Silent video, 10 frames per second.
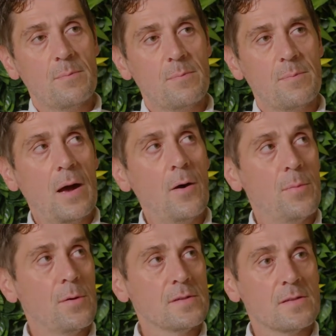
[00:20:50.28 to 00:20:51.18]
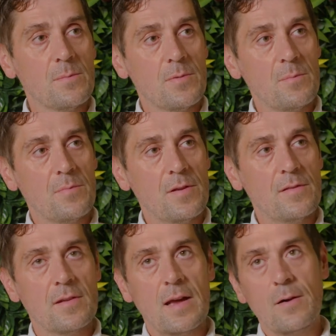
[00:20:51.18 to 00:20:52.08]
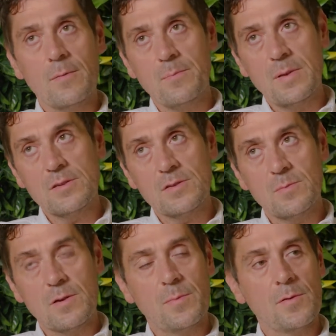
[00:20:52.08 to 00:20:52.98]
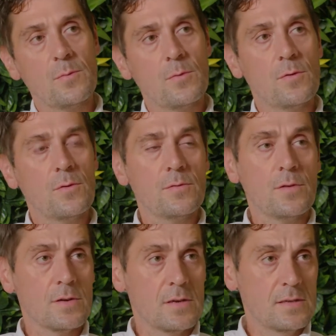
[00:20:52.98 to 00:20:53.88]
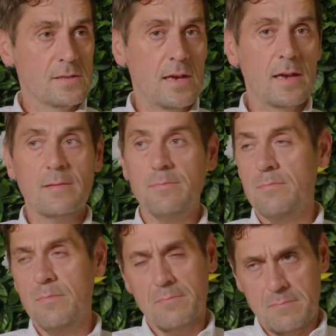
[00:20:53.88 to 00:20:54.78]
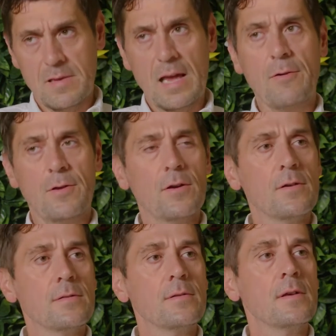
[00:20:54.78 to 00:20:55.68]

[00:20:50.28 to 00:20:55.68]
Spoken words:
PowerPoints that had been printed out and pictures put up on the wall, nodded his head, carry on.